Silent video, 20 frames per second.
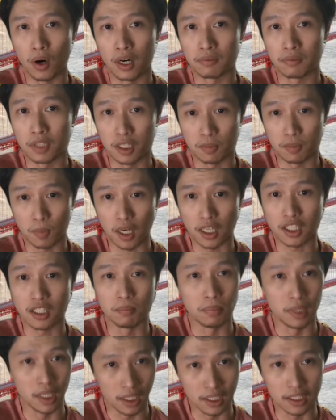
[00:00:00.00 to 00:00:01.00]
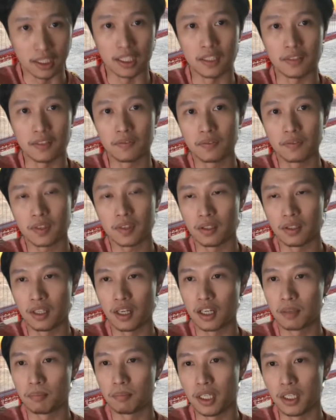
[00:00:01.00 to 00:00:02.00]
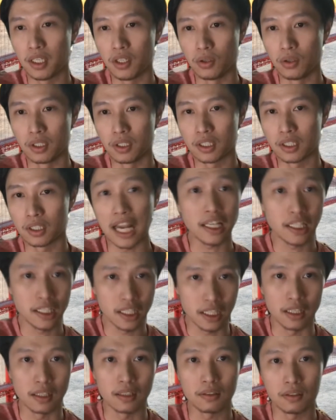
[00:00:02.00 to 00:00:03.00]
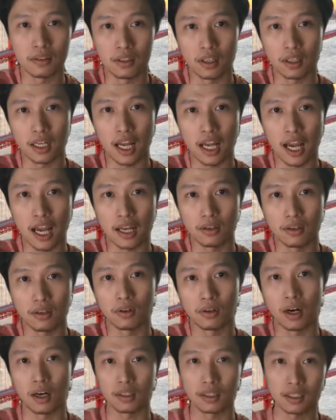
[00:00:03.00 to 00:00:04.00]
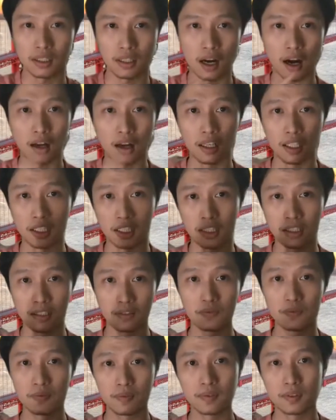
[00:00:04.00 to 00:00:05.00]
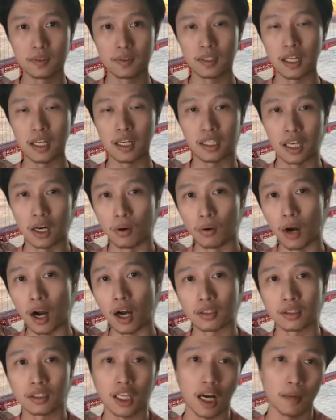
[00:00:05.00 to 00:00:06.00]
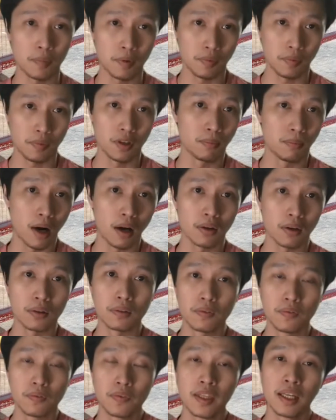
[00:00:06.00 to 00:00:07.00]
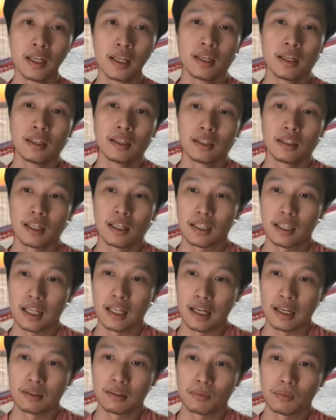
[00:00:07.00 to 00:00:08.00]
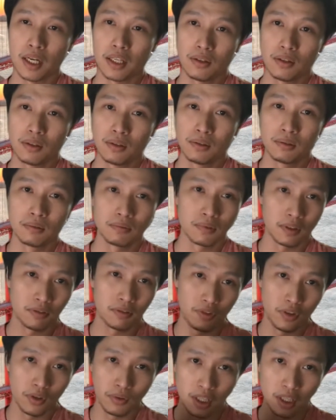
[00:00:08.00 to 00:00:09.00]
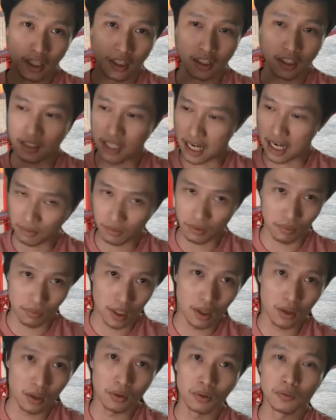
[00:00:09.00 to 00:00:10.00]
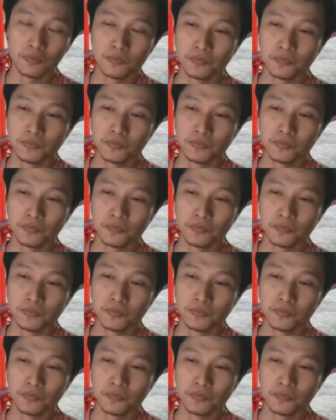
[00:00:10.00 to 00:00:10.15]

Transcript: responsibility. You're gonna be doing texture. You're gonna handle all the colors that go on top of your model. And then when a few years down the road,